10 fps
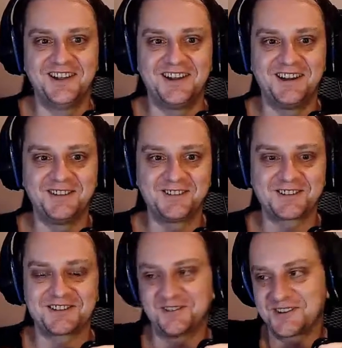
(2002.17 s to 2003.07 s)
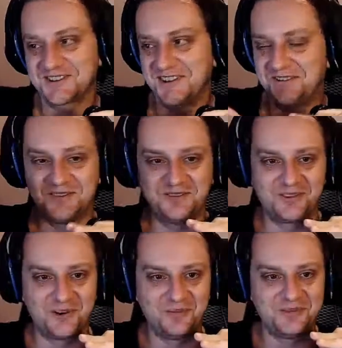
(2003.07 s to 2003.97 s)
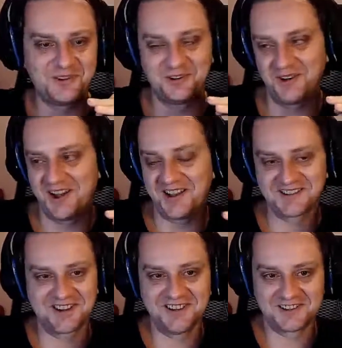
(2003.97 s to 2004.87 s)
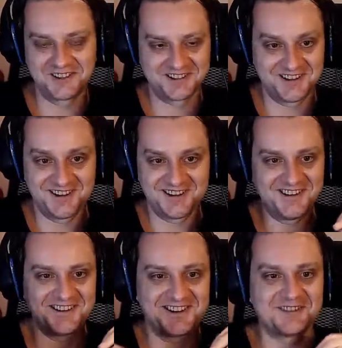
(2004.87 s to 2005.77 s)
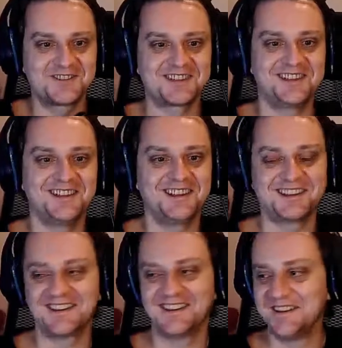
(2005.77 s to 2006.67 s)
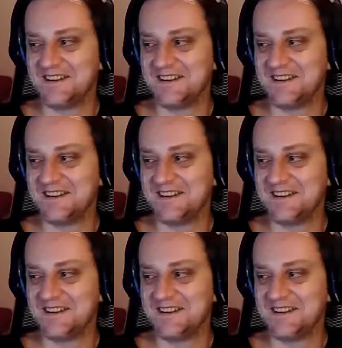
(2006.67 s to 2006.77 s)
was given from two other cultures, and there was like a